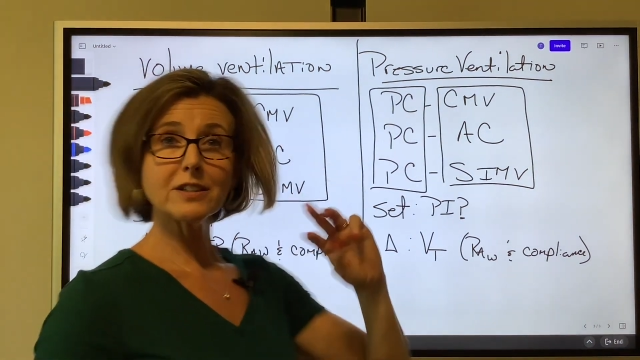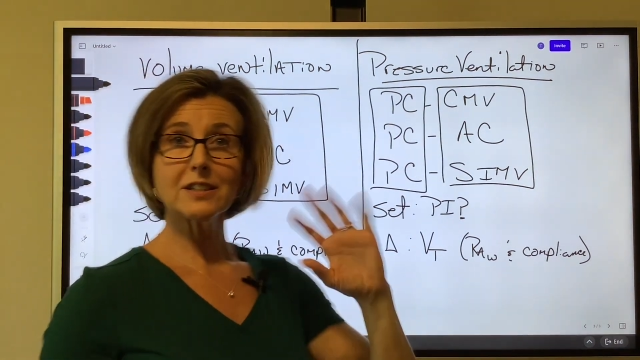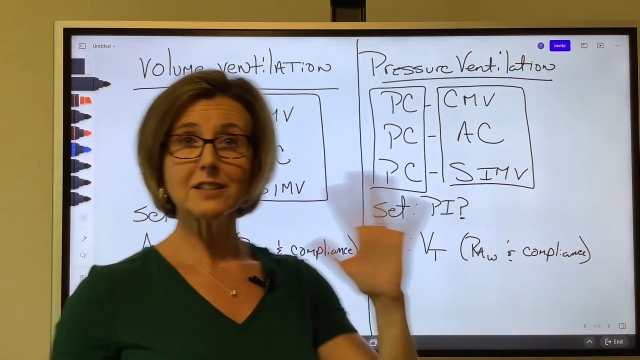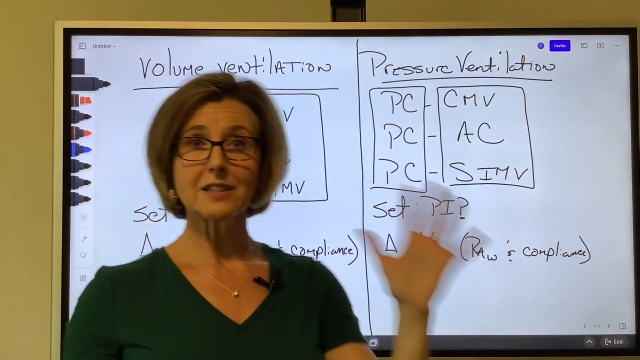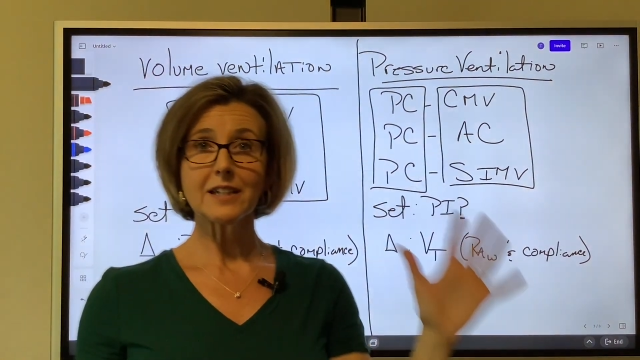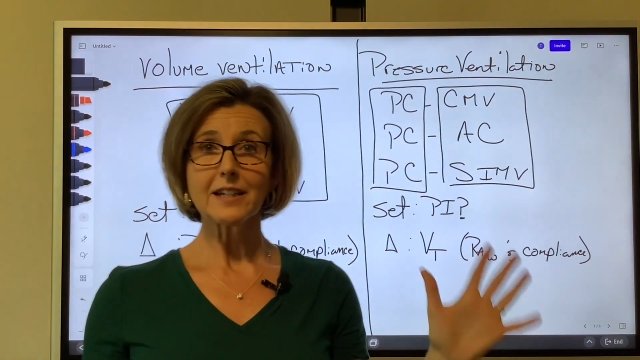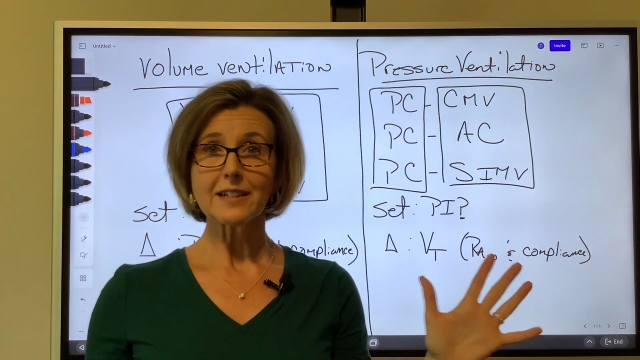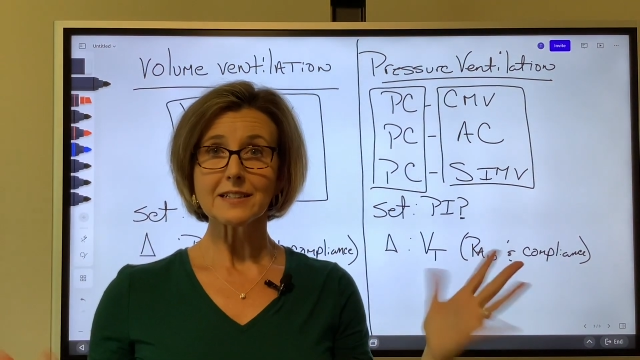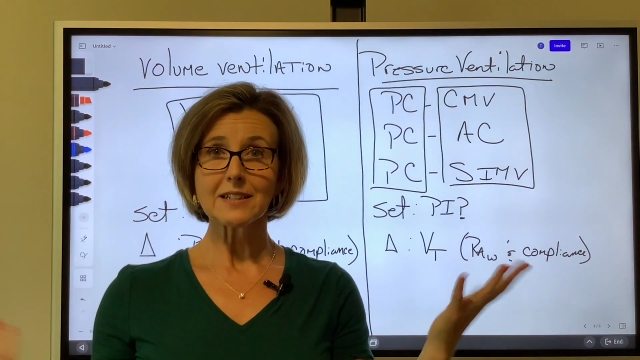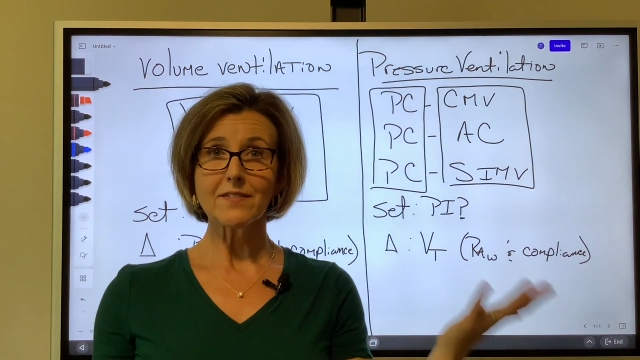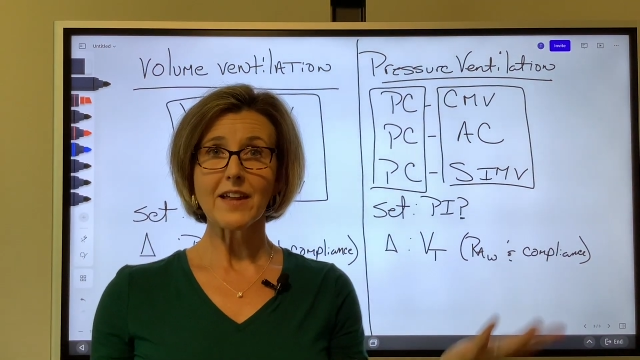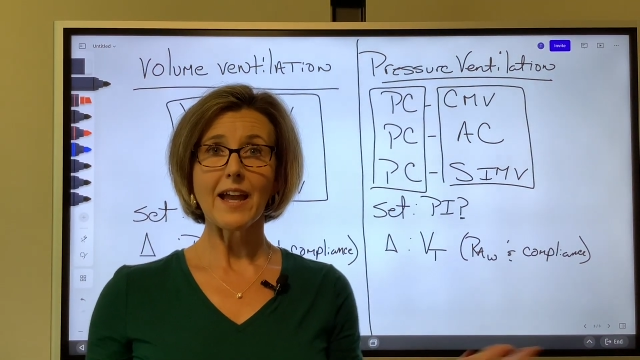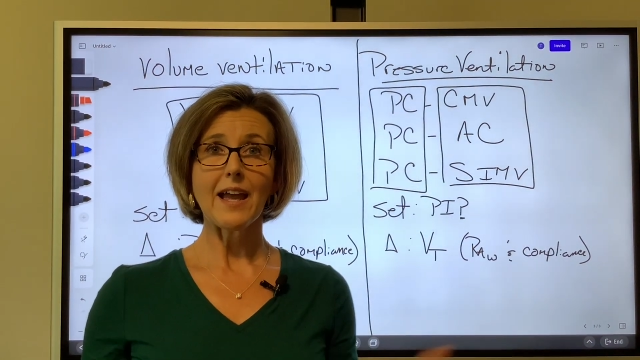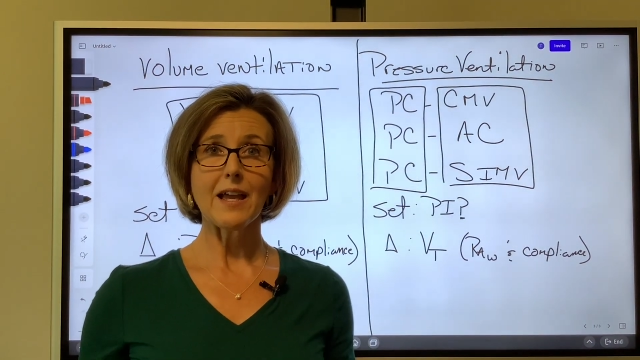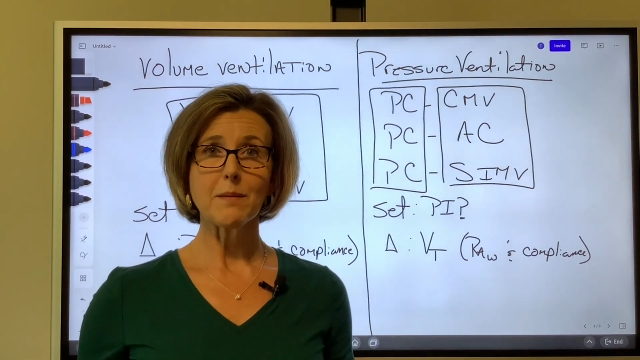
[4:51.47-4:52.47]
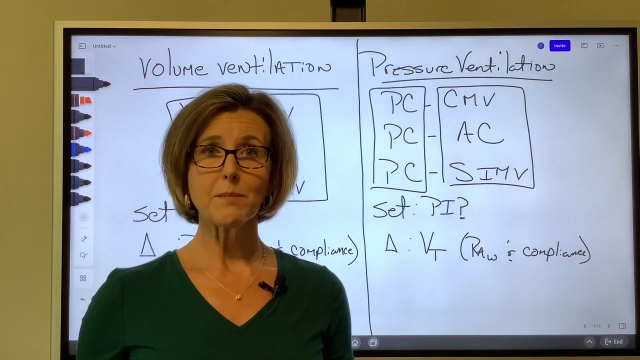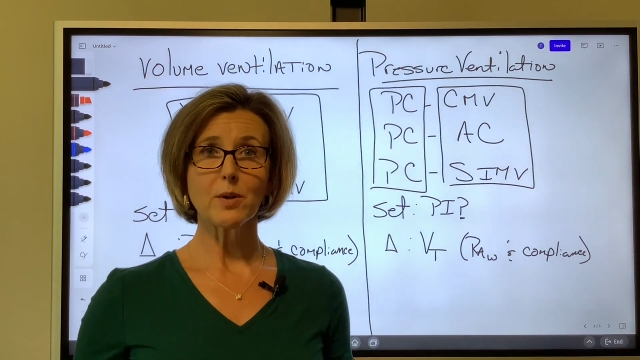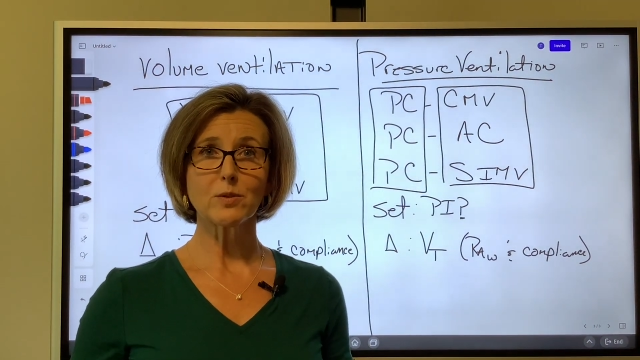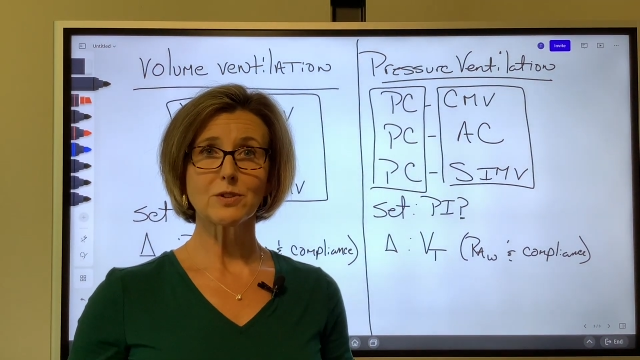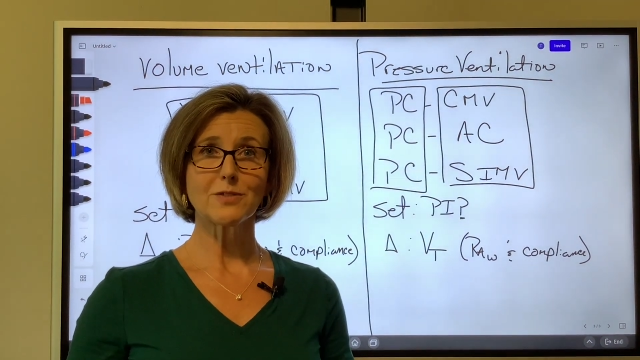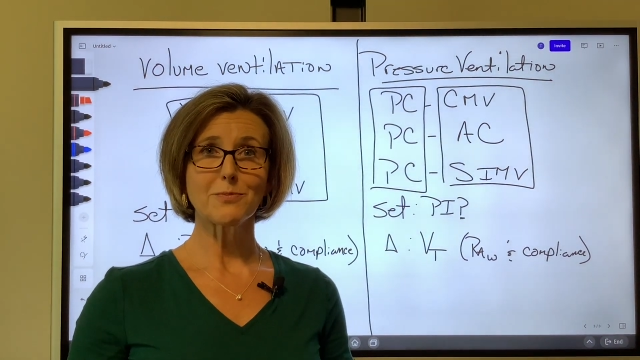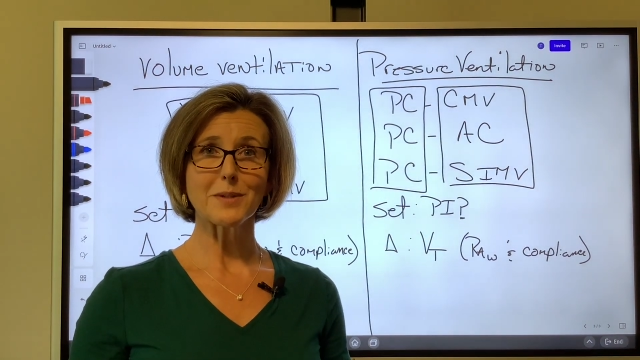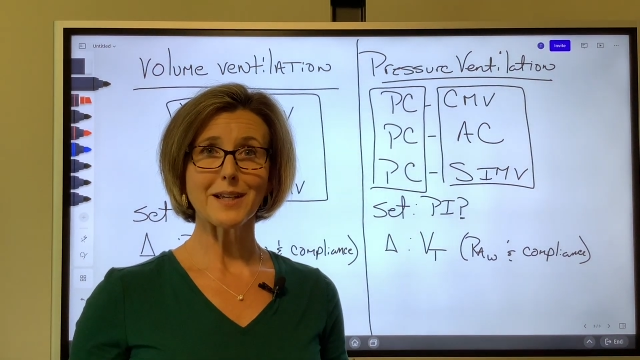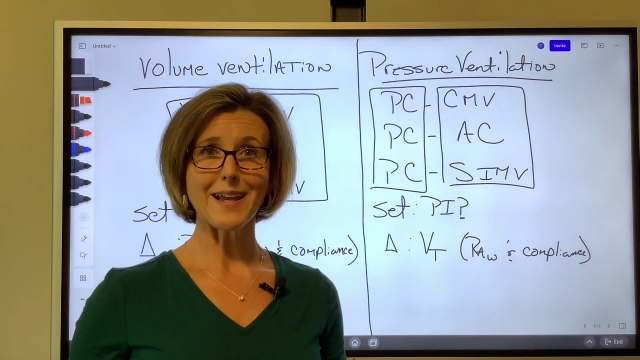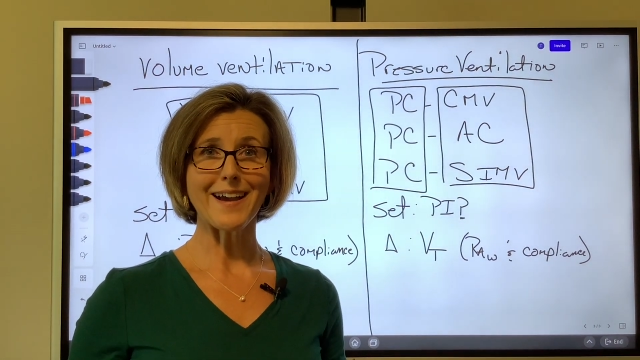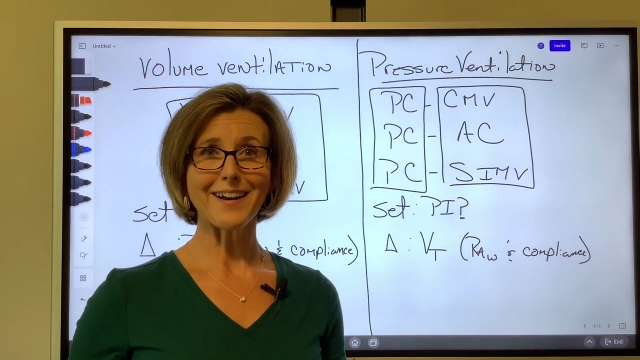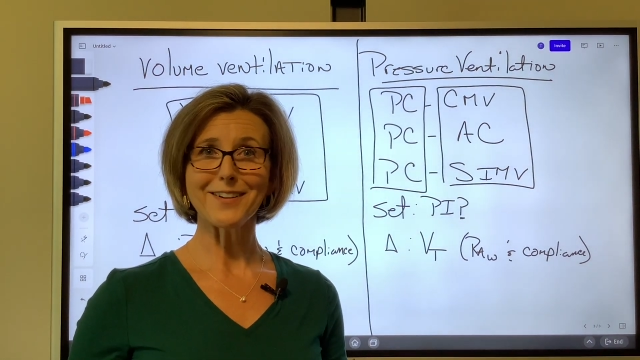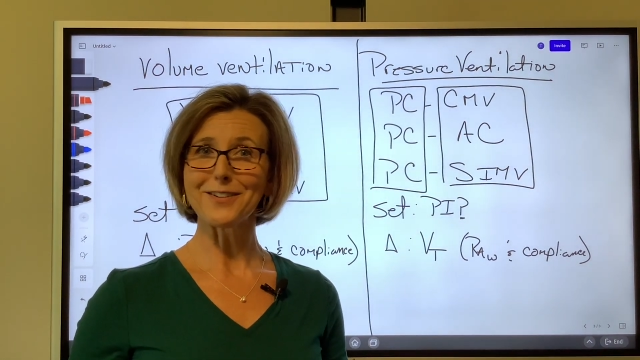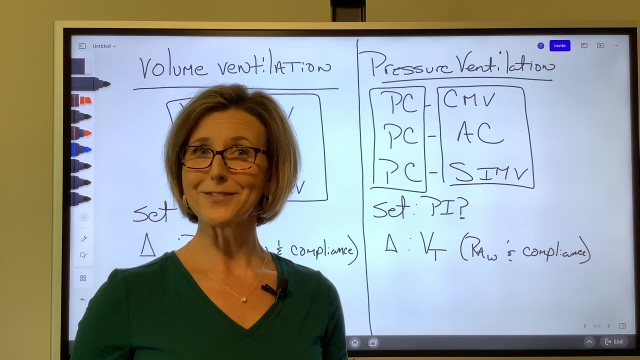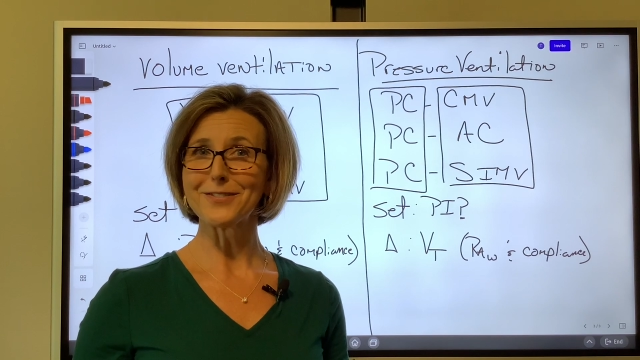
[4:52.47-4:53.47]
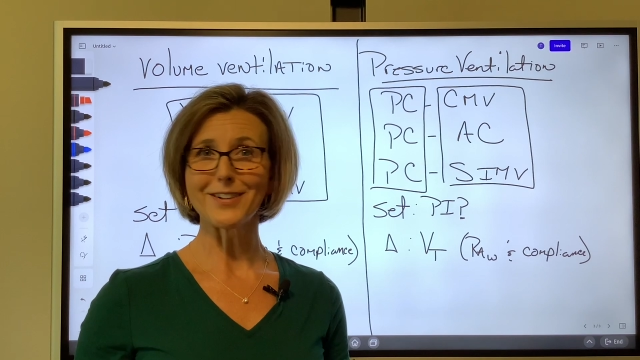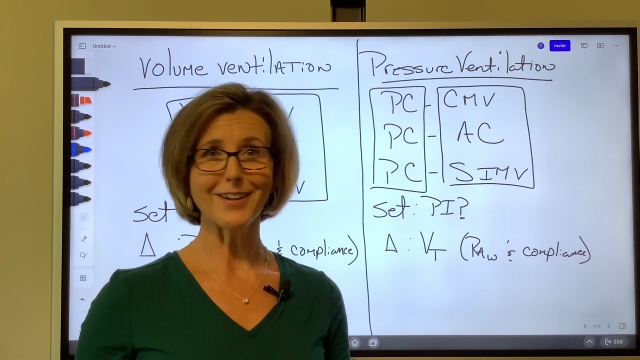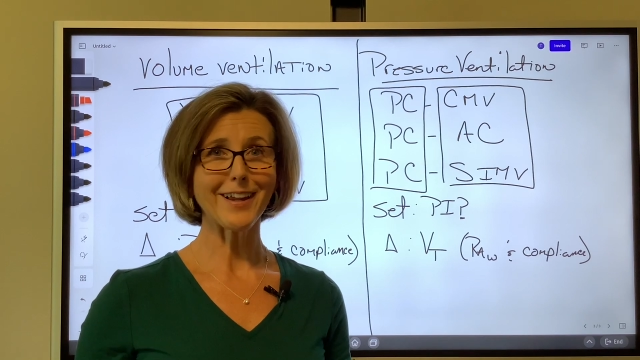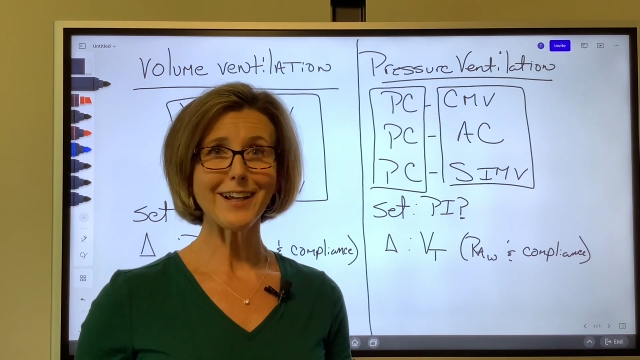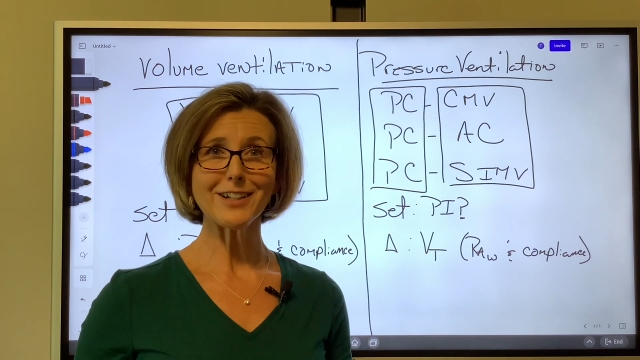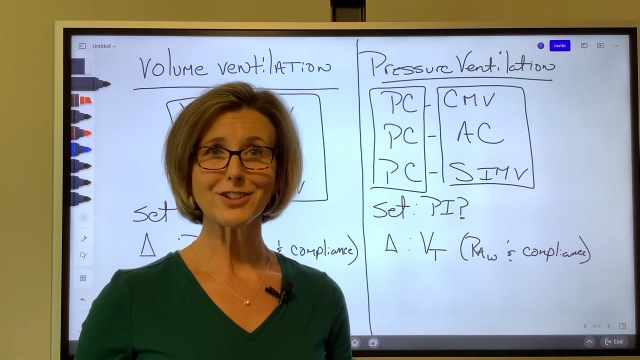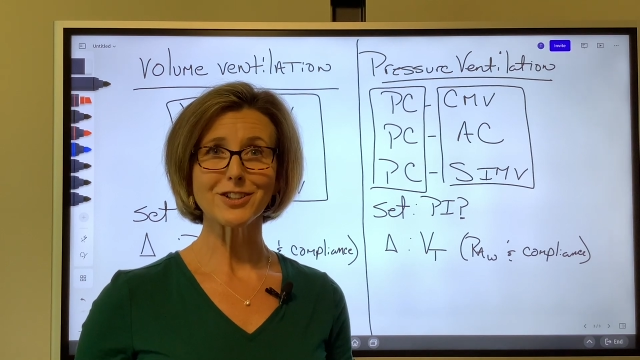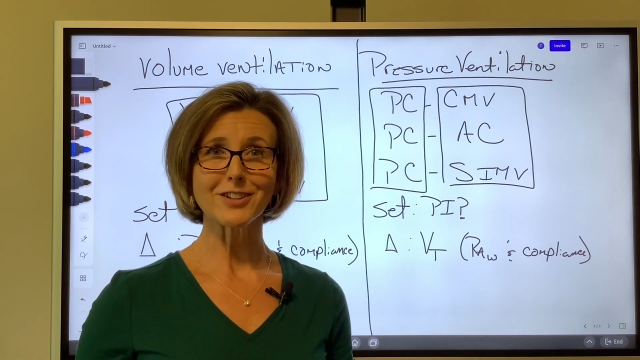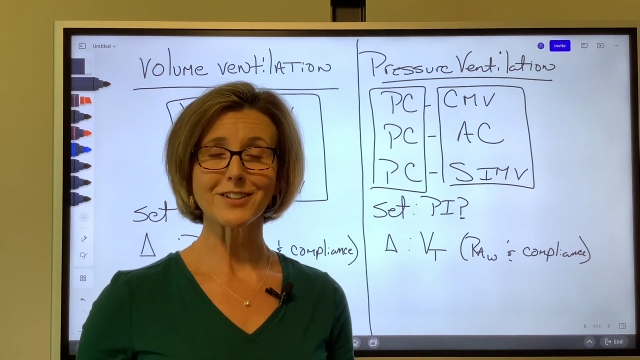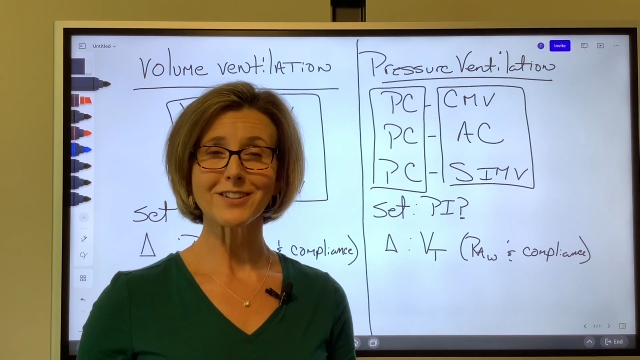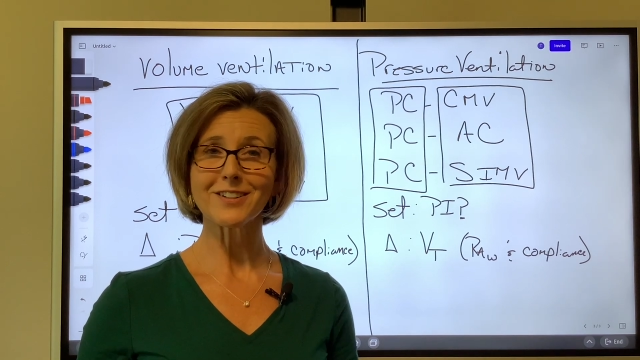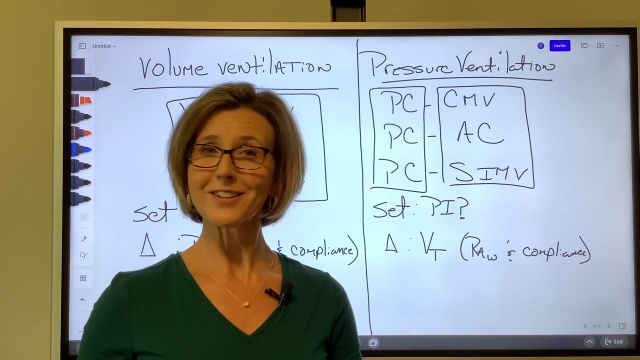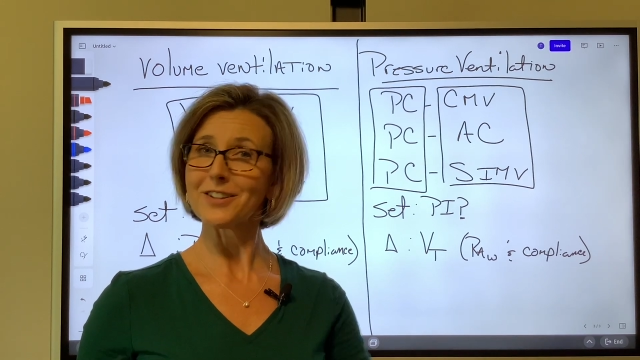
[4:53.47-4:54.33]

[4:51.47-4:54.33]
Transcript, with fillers: six of the eight modes of mechanical ventilation.